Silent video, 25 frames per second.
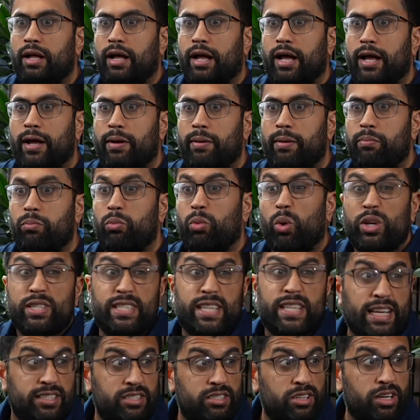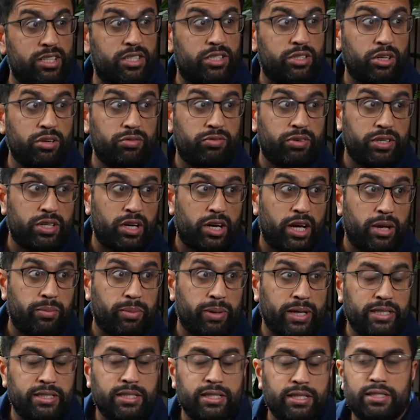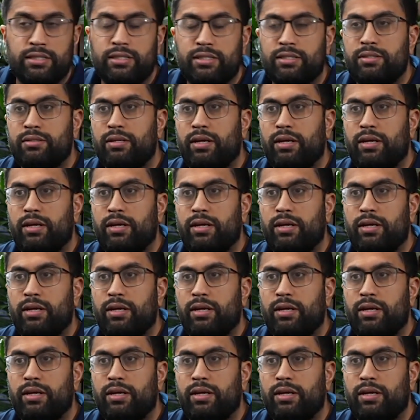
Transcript: What does exercise do for diabetes?